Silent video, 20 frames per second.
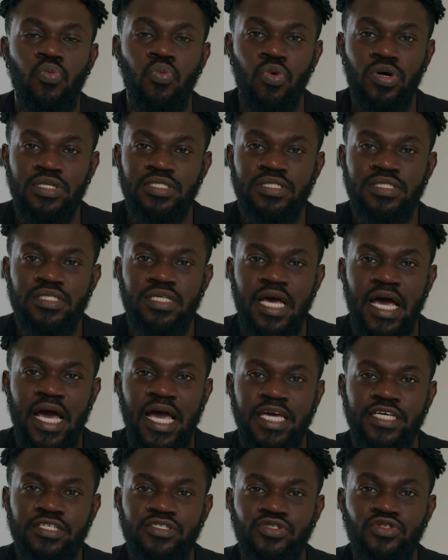what
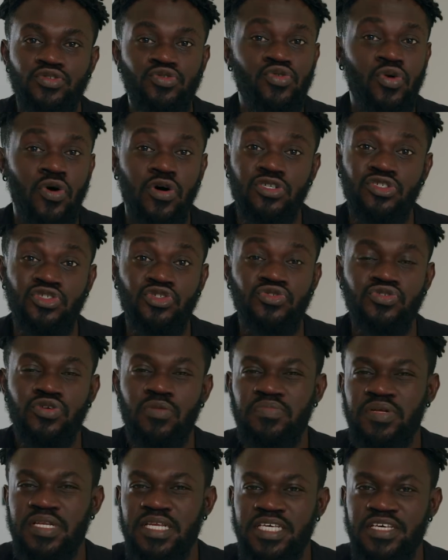I do or do
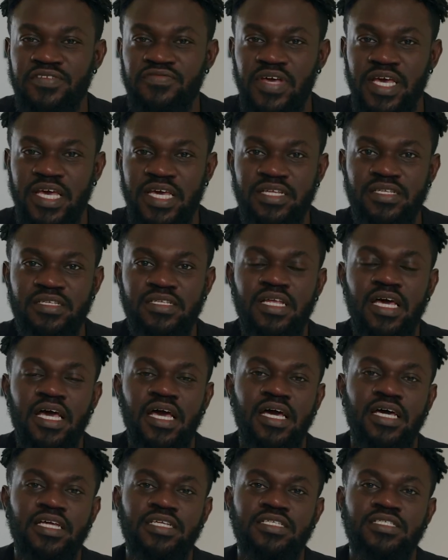not believe in
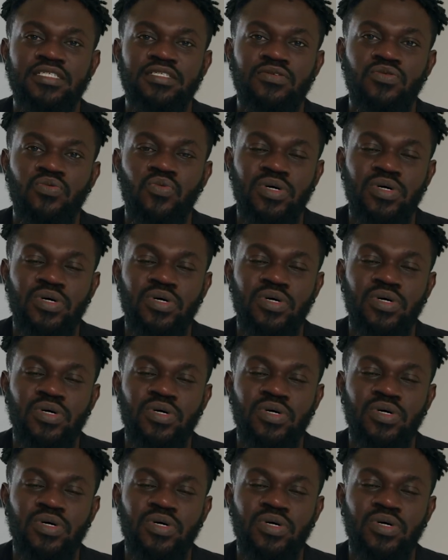and